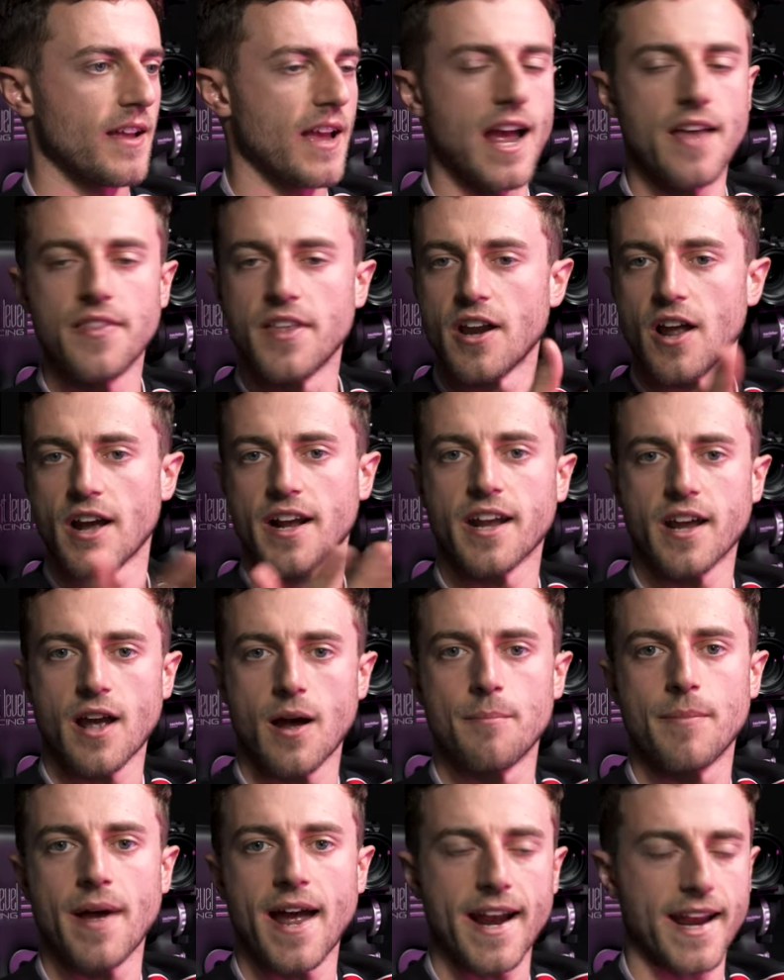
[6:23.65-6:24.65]
and then I can
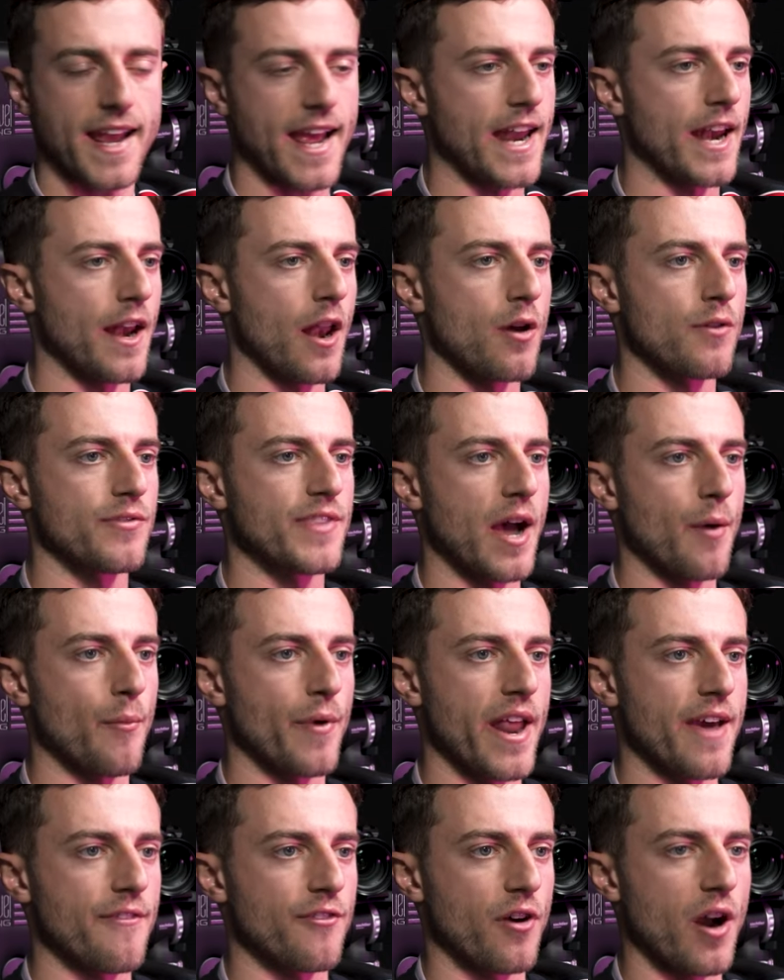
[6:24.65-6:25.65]
come back and load that
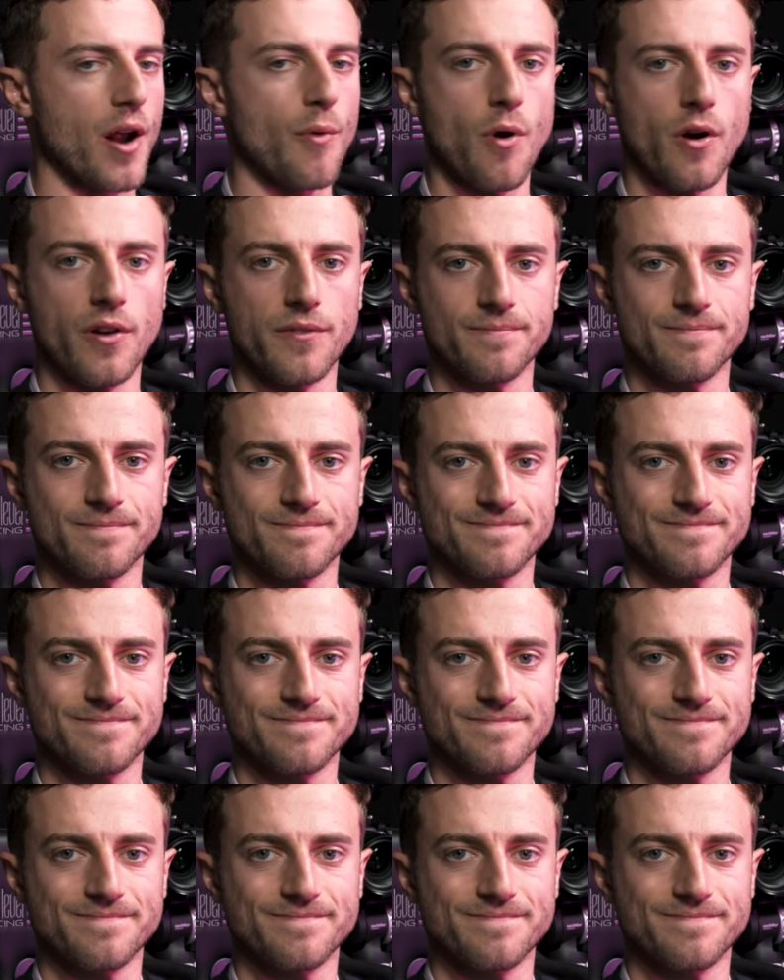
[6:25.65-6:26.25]
whenever I want.